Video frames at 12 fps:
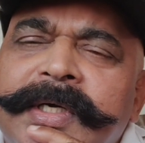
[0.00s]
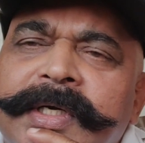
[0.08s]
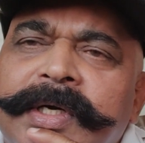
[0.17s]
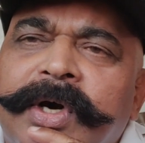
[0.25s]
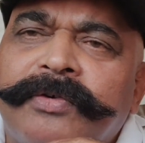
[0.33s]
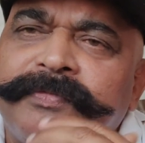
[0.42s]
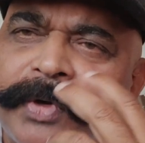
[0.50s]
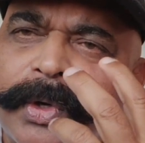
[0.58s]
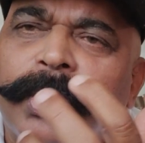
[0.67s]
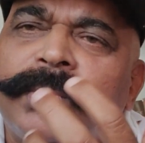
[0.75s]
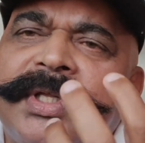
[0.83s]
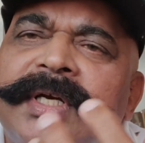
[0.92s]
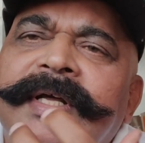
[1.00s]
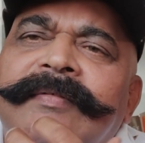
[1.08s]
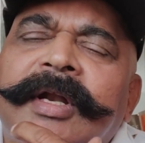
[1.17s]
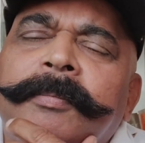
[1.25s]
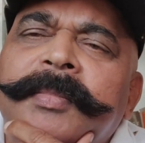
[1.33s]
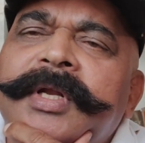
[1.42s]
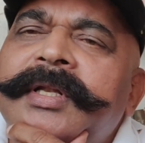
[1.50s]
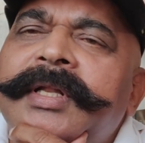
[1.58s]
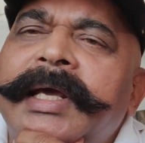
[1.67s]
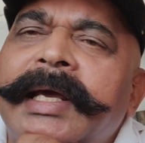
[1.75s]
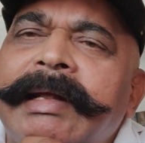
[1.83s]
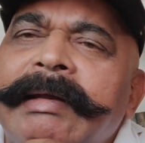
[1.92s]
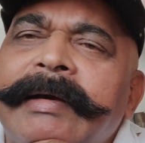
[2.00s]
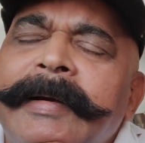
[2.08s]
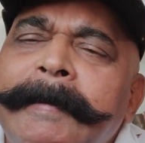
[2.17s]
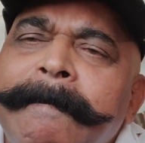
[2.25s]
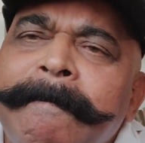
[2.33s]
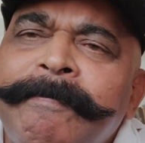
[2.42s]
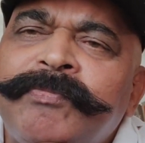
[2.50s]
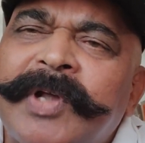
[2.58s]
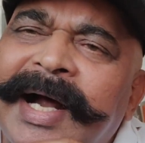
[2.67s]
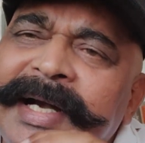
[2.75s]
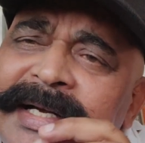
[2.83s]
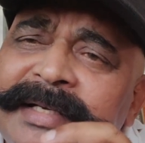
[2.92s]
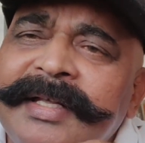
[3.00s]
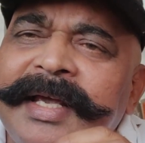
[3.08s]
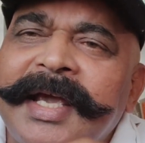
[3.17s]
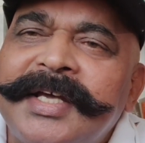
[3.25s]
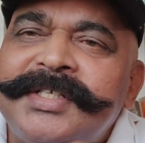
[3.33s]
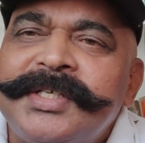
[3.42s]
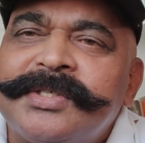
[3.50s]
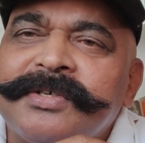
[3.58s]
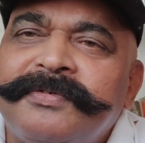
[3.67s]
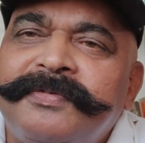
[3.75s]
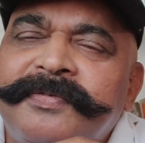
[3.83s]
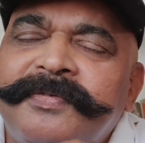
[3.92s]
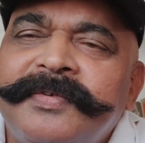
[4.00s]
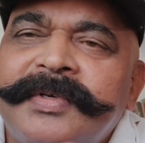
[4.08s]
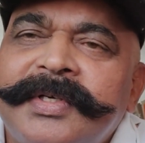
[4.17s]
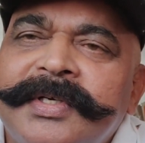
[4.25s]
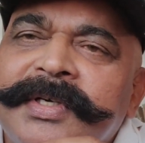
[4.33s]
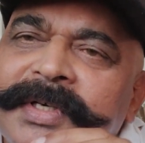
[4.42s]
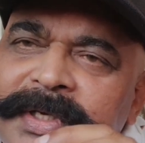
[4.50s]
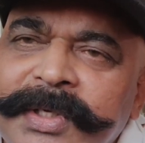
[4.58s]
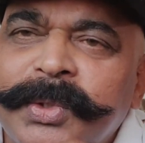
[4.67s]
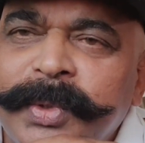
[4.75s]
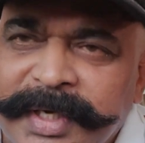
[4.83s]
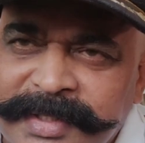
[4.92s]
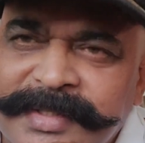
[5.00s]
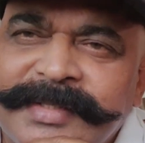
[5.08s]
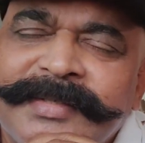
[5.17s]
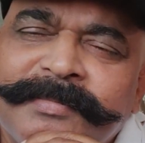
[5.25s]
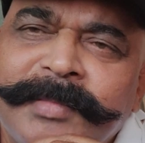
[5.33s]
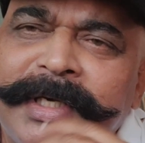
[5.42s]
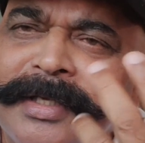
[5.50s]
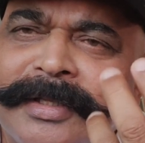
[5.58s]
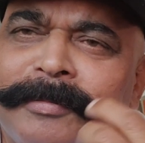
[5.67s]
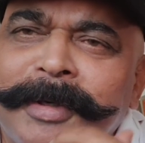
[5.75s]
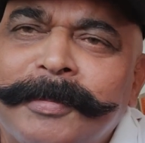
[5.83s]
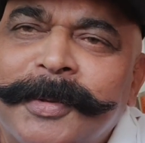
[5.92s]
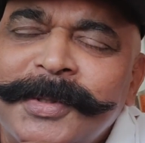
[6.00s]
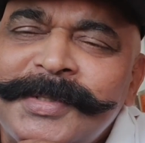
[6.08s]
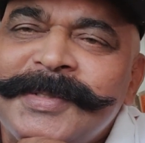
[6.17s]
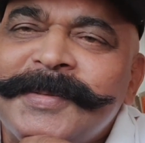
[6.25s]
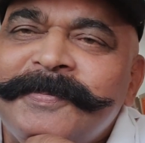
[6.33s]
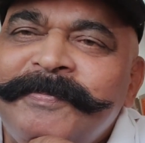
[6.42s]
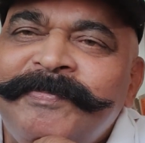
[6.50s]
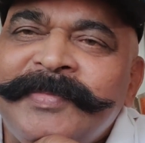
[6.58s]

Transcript: uh, of growth and development in the area under the aegis of US being the big boss.